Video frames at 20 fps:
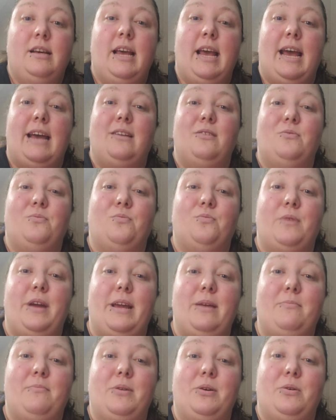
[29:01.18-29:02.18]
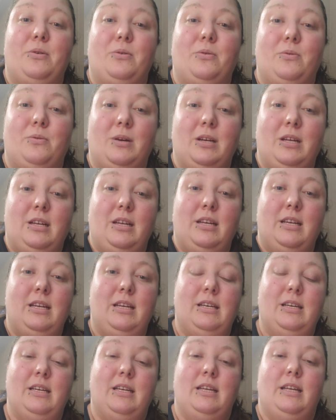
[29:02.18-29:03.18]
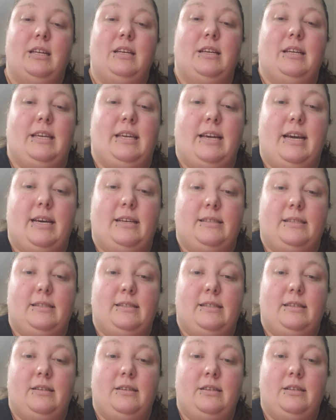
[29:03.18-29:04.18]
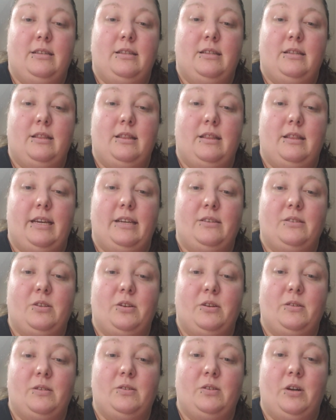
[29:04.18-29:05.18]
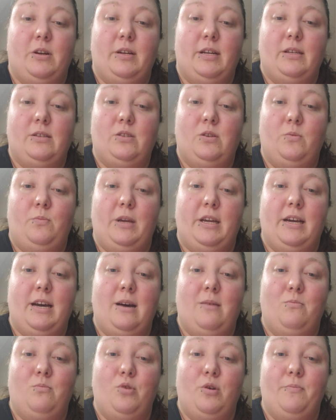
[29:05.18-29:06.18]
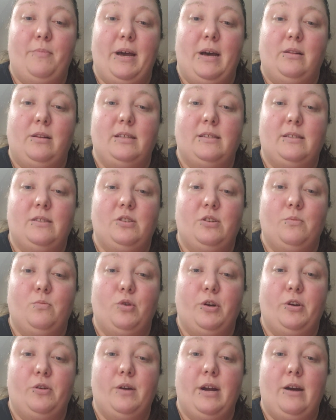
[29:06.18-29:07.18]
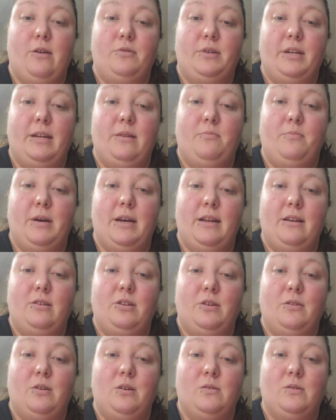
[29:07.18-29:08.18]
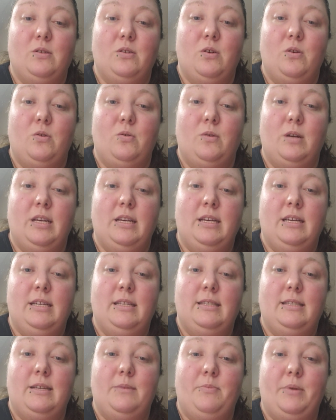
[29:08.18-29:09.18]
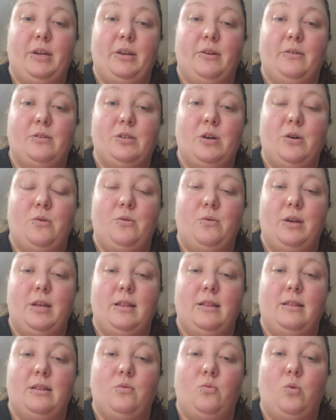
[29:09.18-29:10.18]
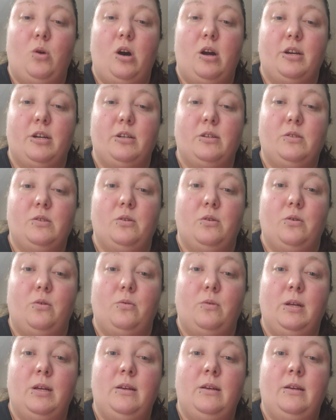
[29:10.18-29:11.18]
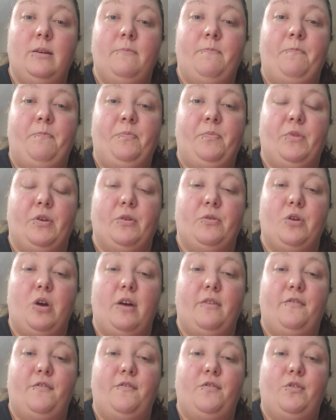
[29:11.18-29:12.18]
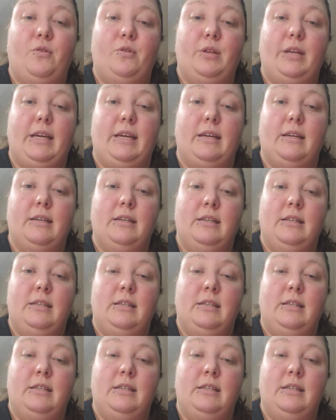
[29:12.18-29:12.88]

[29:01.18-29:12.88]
and a rainbow. Yes, things are starting to become more balanced. You're more grounded, but you're also dipping your toe in the water. So you're not fully